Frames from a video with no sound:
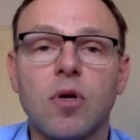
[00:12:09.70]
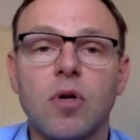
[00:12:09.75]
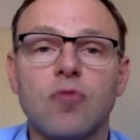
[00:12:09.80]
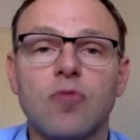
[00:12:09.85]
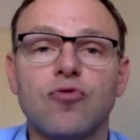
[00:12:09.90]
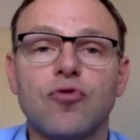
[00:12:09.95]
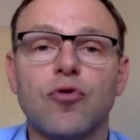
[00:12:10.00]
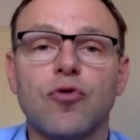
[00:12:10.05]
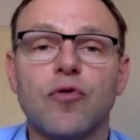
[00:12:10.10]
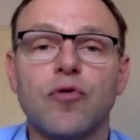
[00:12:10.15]

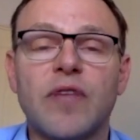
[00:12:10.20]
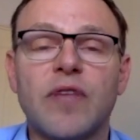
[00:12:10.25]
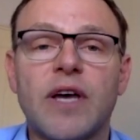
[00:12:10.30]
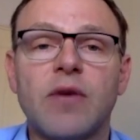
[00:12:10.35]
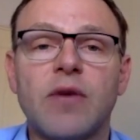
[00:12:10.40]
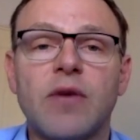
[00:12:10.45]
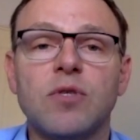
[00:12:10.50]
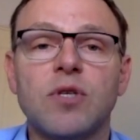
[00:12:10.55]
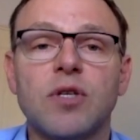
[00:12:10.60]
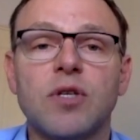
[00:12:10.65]
drove
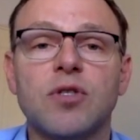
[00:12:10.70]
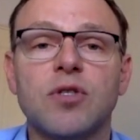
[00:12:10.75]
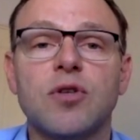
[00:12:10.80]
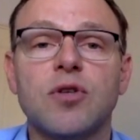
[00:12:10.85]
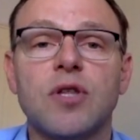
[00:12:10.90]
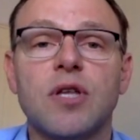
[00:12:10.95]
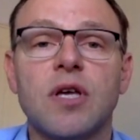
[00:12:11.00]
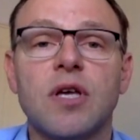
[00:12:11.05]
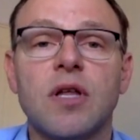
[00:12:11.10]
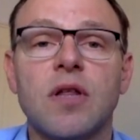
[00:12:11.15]
down just
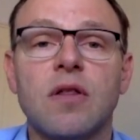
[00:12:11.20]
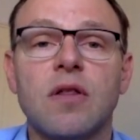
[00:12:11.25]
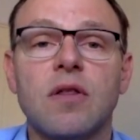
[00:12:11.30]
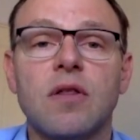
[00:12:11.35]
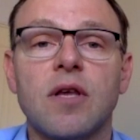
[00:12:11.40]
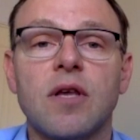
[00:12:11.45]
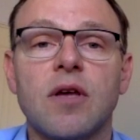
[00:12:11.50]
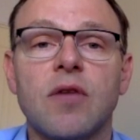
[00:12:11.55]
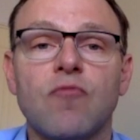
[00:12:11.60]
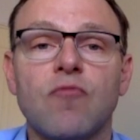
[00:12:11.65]
to
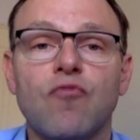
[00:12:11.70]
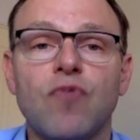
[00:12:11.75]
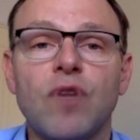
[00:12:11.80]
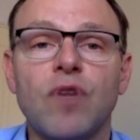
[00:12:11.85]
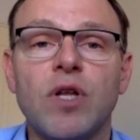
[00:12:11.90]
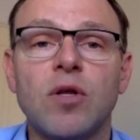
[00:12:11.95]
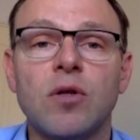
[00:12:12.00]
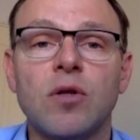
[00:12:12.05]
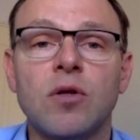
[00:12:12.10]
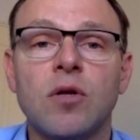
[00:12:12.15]
the
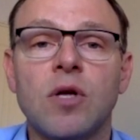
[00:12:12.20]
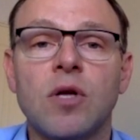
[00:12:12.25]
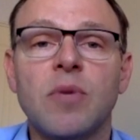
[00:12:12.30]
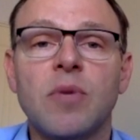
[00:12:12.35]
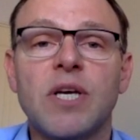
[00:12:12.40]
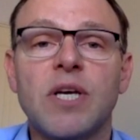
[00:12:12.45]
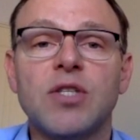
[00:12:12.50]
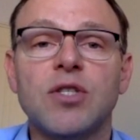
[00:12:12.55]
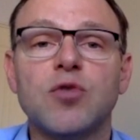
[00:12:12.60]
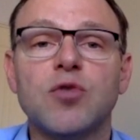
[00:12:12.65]
real
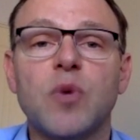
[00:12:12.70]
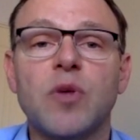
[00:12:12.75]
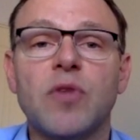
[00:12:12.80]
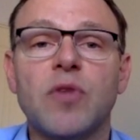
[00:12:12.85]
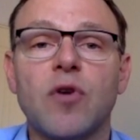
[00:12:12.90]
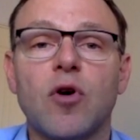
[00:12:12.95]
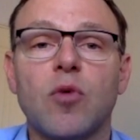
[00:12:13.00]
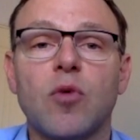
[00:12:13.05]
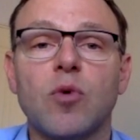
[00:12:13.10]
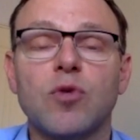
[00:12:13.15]
patients we
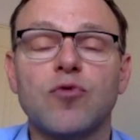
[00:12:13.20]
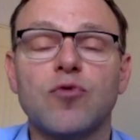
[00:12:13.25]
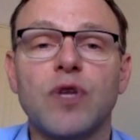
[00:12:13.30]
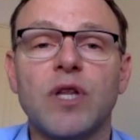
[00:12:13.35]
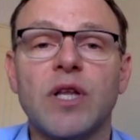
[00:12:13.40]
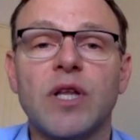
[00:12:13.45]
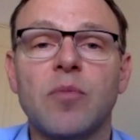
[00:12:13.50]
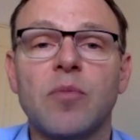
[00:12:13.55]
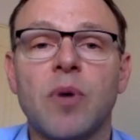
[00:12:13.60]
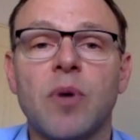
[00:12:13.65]
thought was
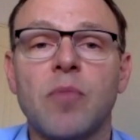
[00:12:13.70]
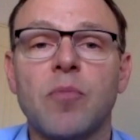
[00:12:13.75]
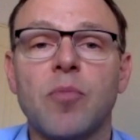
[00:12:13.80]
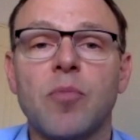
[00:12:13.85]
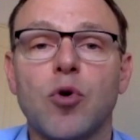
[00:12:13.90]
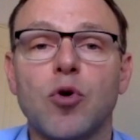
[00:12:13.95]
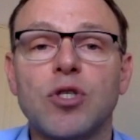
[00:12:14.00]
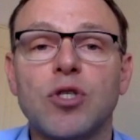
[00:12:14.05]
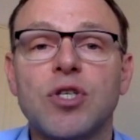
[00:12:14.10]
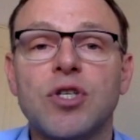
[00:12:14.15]
really
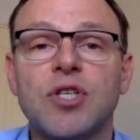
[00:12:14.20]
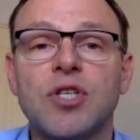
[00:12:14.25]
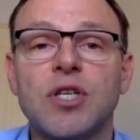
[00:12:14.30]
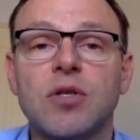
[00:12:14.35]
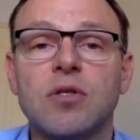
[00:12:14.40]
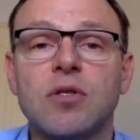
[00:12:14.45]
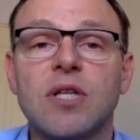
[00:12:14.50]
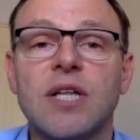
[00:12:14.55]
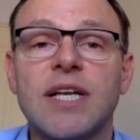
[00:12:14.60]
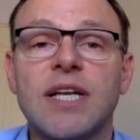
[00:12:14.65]
important to
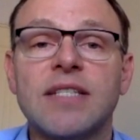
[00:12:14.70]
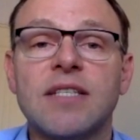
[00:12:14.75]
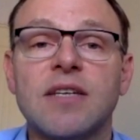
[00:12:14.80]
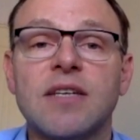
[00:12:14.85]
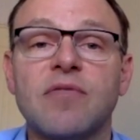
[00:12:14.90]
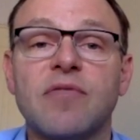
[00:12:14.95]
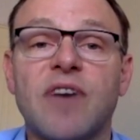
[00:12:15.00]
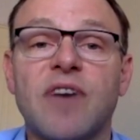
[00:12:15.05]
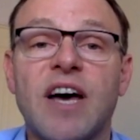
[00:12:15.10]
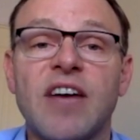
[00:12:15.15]
shield, less
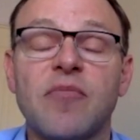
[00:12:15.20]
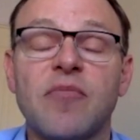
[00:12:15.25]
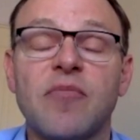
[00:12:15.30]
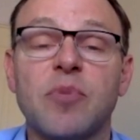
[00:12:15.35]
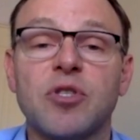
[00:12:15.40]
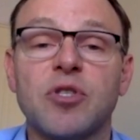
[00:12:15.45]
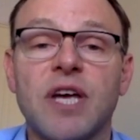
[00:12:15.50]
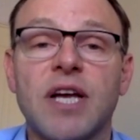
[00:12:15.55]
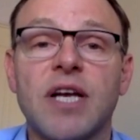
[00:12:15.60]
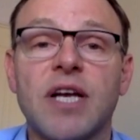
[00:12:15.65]
than
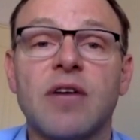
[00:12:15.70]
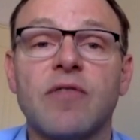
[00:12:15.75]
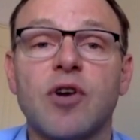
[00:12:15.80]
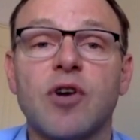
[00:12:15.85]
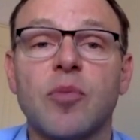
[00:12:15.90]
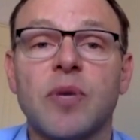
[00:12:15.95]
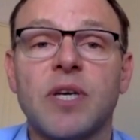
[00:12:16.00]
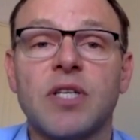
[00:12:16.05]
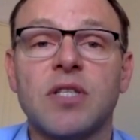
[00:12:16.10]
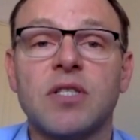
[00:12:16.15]
5% of
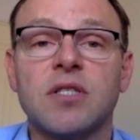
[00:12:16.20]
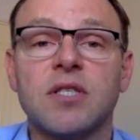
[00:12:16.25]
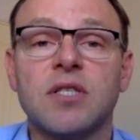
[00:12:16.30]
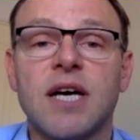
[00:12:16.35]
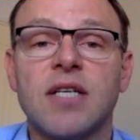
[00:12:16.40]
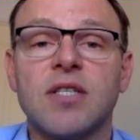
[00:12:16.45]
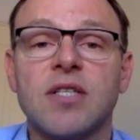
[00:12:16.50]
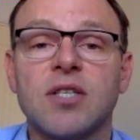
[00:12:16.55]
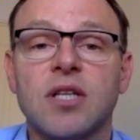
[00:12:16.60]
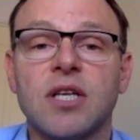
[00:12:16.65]
our patients
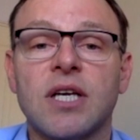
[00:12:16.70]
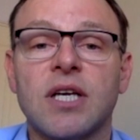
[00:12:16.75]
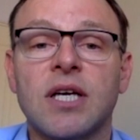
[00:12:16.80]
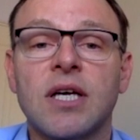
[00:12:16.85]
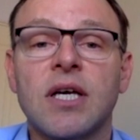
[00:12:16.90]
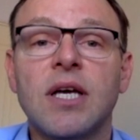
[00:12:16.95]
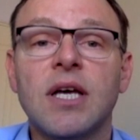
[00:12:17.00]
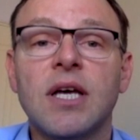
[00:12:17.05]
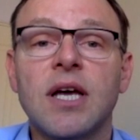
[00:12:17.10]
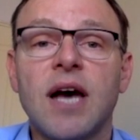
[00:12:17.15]
actually
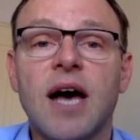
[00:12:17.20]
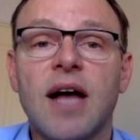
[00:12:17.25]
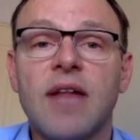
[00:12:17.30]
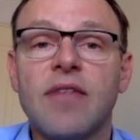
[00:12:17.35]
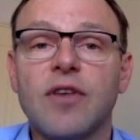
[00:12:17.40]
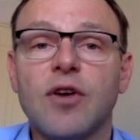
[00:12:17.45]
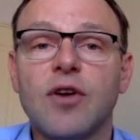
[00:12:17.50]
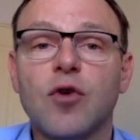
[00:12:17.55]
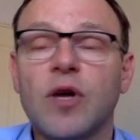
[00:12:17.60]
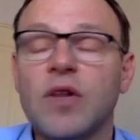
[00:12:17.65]
had
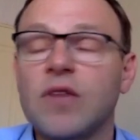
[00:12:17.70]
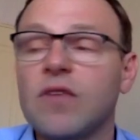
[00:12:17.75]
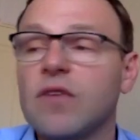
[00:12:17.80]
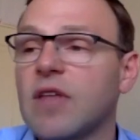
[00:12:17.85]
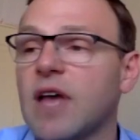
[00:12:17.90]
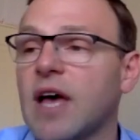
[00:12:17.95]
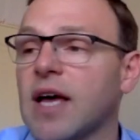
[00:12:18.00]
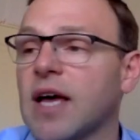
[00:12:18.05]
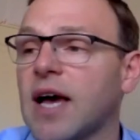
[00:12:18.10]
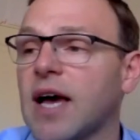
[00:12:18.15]
to go into
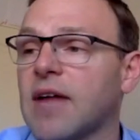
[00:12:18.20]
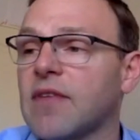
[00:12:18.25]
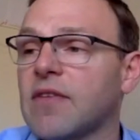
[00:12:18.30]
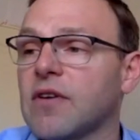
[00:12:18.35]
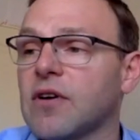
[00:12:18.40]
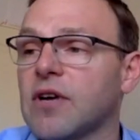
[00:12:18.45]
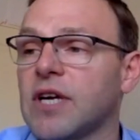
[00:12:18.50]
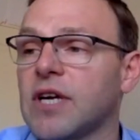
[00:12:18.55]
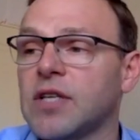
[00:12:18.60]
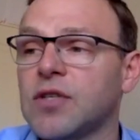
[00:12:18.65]
that
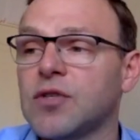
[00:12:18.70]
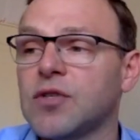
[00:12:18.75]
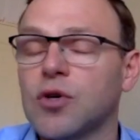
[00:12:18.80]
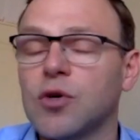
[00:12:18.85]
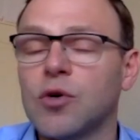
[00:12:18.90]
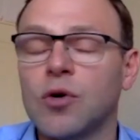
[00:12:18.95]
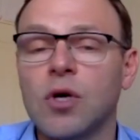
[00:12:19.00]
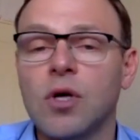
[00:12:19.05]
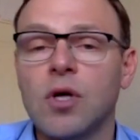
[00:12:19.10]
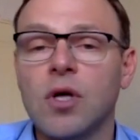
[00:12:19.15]
category.
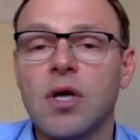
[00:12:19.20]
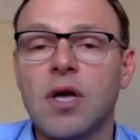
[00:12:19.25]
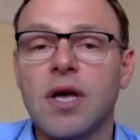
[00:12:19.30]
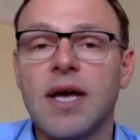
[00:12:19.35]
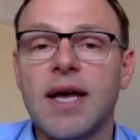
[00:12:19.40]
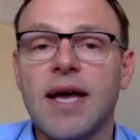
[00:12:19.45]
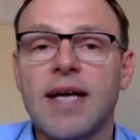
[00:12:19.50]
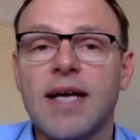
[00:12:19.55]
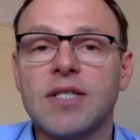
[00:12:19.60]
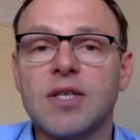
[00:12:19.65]
So
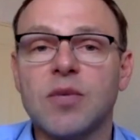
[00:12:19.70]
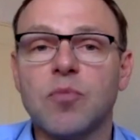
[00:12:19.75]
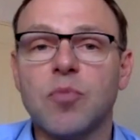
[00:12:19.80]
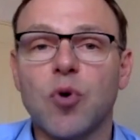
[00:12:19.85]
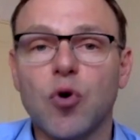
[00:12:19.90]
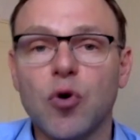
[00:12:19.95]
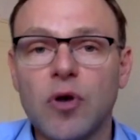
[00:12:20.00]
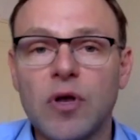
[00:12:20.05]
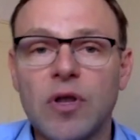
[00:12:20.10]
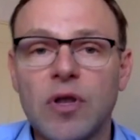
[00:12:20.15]
it's
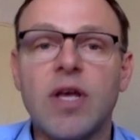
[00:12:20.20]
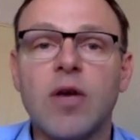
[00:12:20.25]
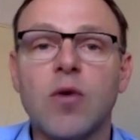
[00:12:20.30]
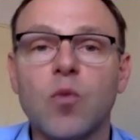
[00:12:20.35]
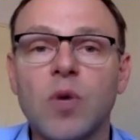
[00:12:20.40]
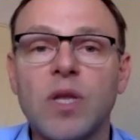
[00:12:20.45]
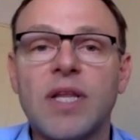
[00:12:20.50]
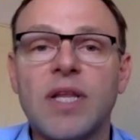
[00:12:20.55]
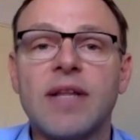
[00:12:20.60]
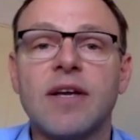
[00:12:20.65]
important that
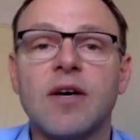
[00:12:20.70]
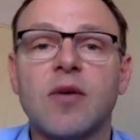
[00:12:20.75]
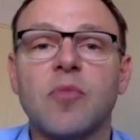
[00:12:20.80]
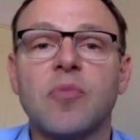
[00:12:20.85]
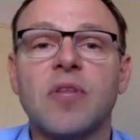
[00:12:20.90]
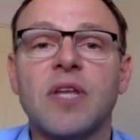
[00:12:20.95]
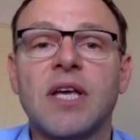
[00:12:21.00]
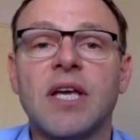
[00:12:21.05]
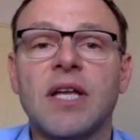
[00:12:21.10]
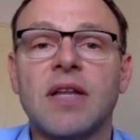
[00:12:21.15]
we did
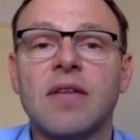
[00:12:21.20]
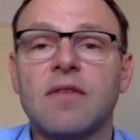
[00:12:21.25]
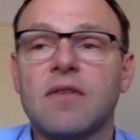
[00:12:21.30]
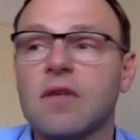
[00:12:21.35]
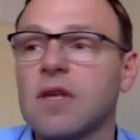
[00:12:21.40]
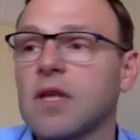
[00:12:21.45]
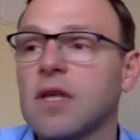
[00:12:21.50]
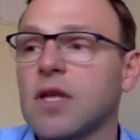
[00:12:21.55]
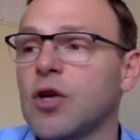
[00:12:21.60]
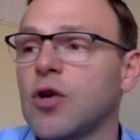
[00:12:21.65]
update,
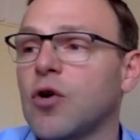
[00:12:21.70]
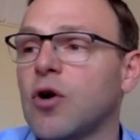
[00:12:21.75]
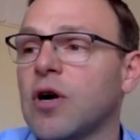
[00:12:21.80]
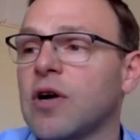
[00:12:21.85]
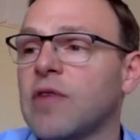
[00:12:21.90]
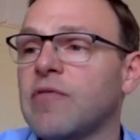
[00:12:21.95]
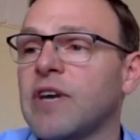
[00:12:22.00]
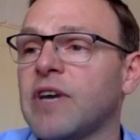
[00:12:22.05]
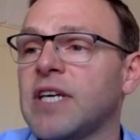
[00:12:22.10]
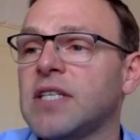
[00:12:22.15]

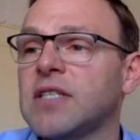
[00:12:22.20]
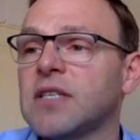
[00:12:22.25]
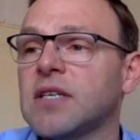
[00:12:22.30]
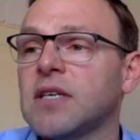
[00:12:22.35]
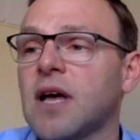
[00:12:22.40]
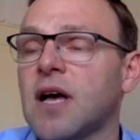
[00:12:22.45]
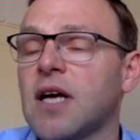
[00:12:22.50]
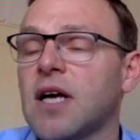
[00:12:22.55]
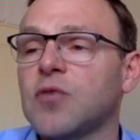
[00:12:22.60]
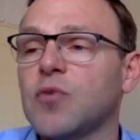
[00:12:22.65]
advice
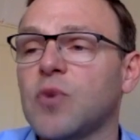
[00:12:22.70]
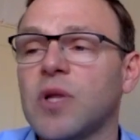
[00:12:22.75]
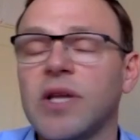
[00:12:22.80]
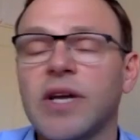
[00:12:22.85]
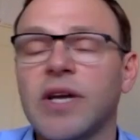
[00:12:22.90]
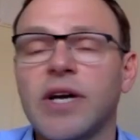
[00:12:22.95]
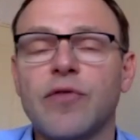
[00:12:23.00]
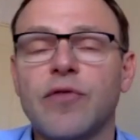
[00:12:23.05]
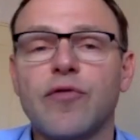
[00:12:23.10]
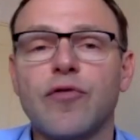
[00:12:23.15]
as we
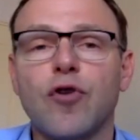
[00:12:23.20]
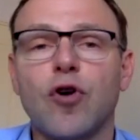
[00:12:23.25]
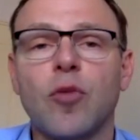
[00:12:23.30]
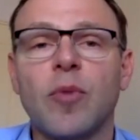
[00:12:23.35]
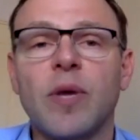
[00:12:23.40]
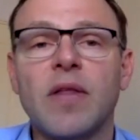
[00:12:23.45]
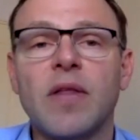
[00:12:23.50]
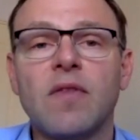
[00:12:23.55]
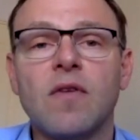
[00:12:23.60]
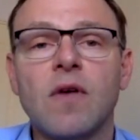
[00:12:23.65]
learn from
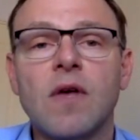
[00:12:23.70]
it.